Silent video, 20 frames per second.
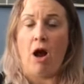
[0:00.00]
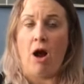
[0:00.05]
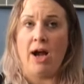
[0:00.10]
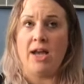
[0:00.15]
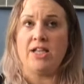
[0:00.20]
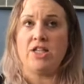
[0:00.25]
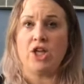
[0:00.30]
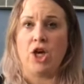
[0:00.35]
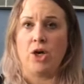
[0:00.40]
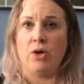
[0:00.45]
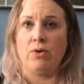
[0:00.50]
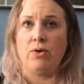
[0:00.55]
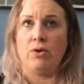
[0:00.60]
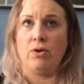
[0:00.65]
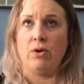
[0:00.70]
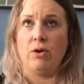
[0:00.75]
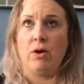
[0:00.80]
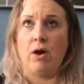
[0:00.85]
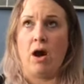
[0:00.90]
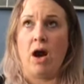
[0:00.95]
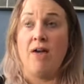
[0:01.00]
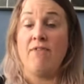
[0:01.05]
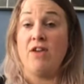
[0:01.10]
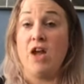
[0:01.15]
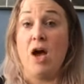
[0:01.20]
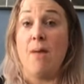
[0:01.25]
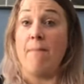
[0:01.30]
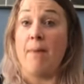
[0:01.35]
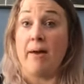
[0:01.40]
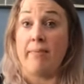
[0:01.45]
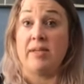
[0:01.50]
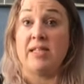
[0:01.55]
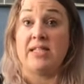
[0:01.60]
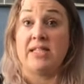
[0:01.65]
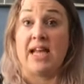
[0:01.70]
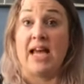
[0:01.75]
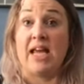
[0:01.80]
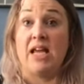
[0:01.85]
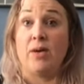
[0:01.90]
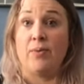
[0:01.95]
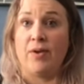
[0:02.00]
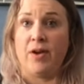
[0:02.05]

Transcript: I learned my mistake